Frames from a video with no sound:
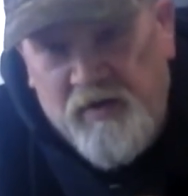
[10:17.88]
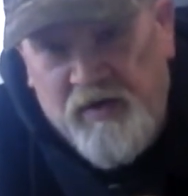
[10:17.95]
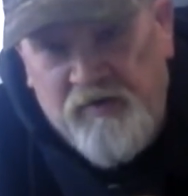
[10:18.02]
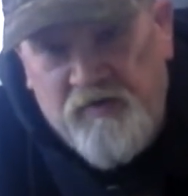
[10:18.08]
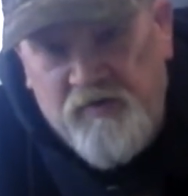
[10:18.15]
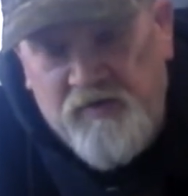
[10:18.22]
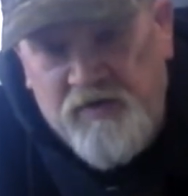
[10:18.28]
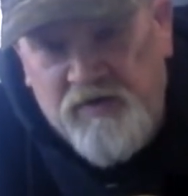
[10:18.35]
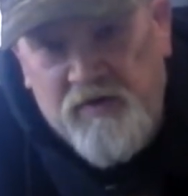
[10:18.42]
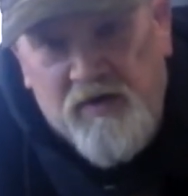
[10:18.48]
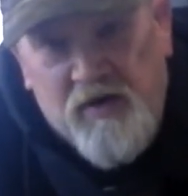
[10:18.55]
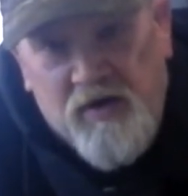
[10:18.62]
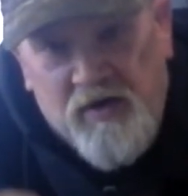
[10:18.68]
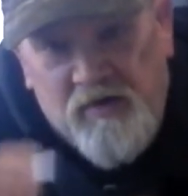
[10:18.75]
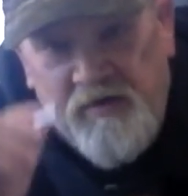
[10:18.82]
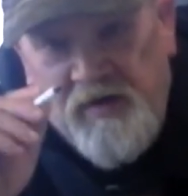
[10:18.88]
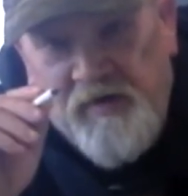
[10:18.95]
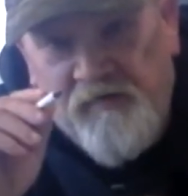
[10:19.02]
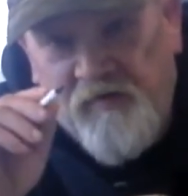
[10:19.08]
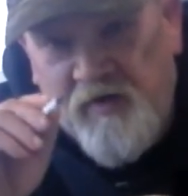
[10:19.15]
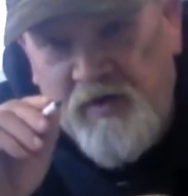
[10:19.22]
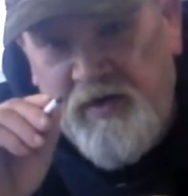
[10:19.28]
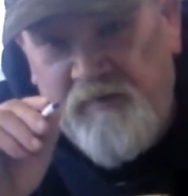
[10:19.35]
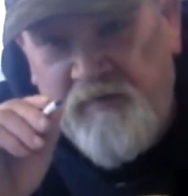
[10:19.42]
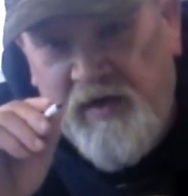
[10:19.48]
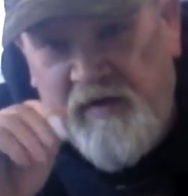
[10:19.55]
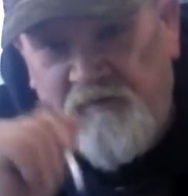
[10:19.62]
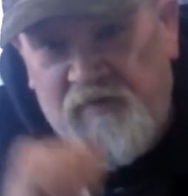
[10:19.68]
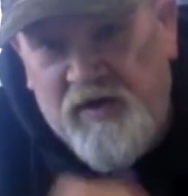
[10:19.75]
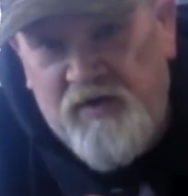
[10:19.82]
nitrogen. Yes, leaves
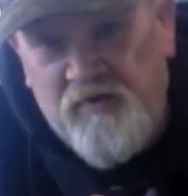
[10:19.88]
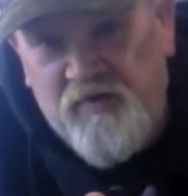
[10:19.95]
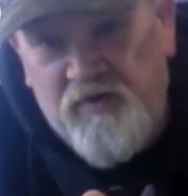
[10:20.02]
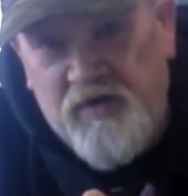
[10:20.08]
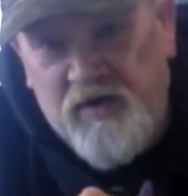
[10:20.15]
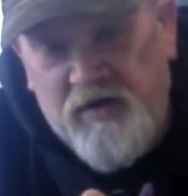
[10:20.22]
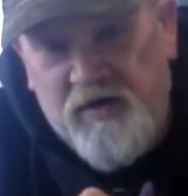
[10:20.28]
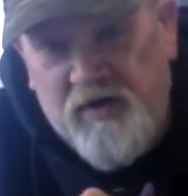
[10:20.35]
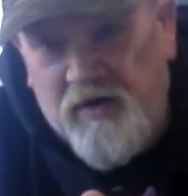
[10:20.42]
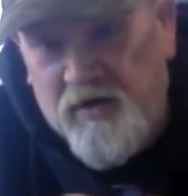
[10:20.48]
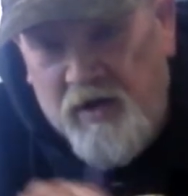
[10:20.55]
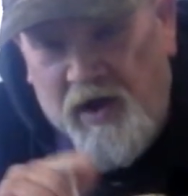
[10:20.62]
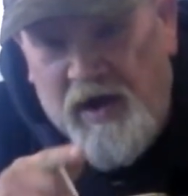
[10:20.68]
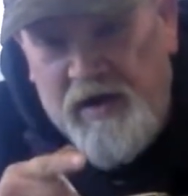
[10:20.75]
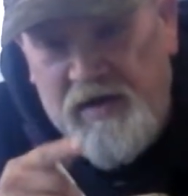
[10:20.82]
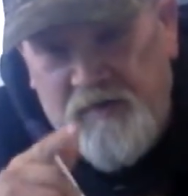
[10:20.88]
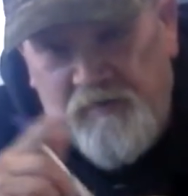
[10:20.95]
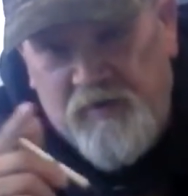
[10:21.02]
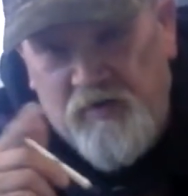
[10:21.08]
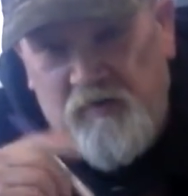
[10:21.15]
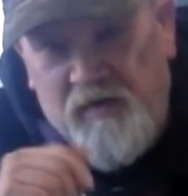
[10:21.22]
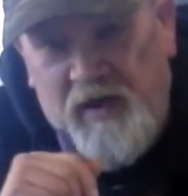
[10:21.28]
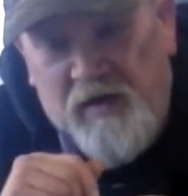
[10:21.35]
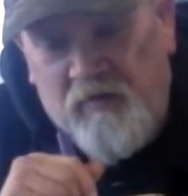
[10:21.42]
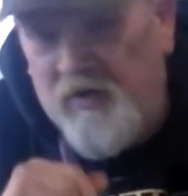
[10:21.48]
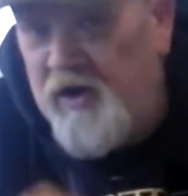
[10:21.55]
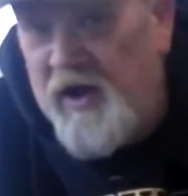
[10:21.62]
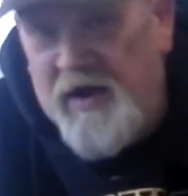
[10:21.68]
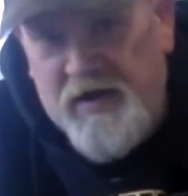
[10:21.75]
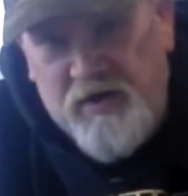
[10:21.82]
have nitrogen in it. I even knew that
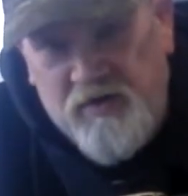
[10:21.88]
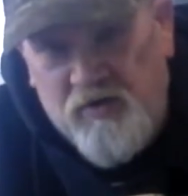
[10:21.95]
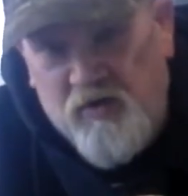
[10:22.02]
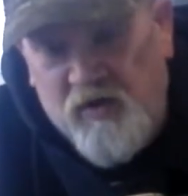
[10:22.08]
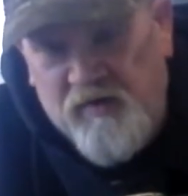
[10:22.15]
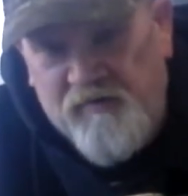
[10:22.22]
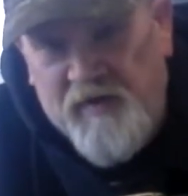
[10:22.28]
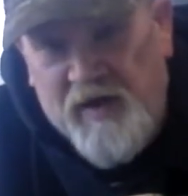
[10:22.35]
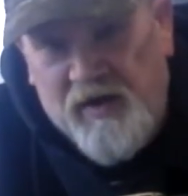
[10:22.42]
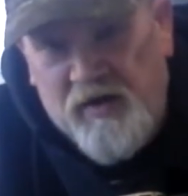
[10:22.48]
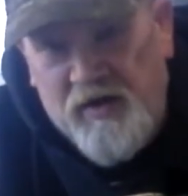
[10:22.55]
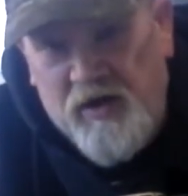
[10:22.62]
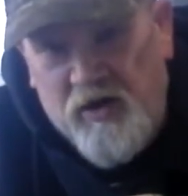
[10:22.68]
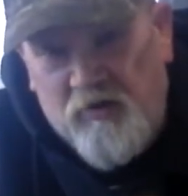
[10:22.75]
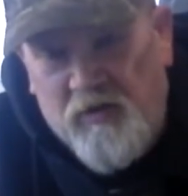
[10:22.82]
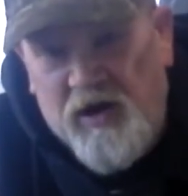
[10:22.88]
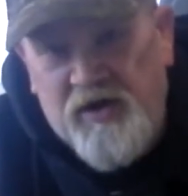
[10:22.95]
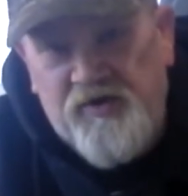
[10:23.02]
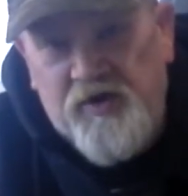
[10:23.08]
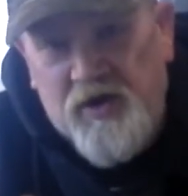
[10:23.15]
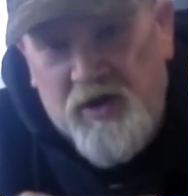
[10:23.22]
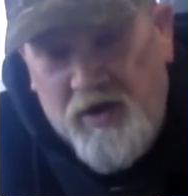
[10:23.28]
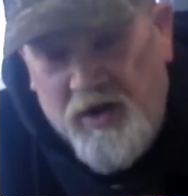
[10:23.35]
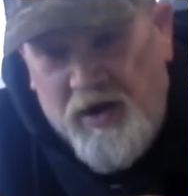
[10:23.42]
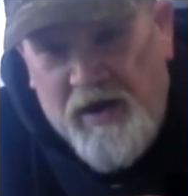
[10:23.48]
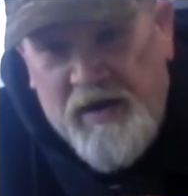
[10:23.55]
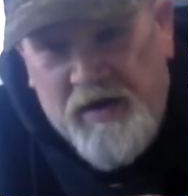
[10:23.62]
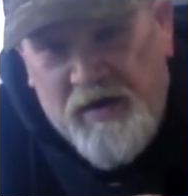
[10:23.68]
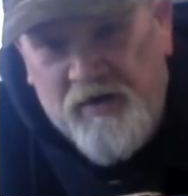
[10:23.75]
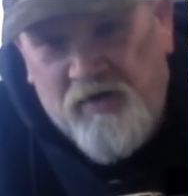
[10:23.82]
one. I didn't know exactly how much.
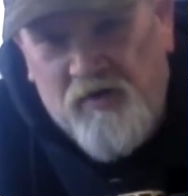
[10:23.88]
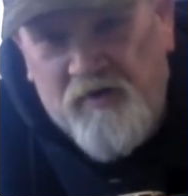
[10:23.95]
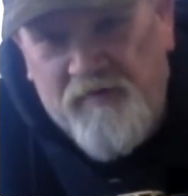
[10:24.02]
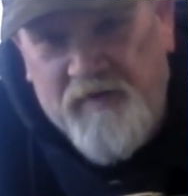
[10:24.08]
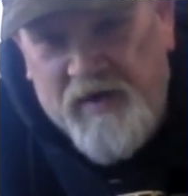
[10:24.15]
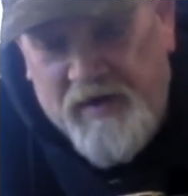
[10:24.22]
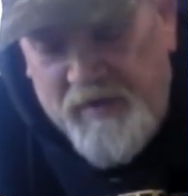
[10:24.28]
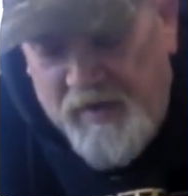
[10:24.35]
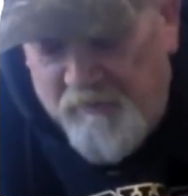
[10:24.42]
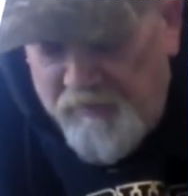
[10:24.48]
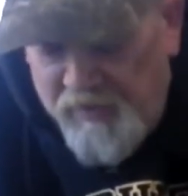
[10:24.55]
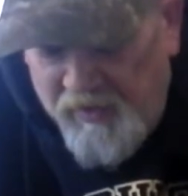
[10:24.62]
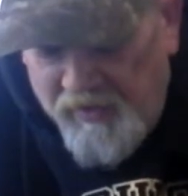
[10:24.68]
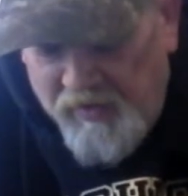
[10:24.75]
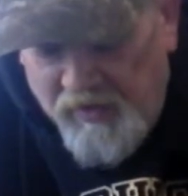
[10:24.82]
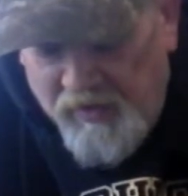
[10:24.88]
I had to look that up.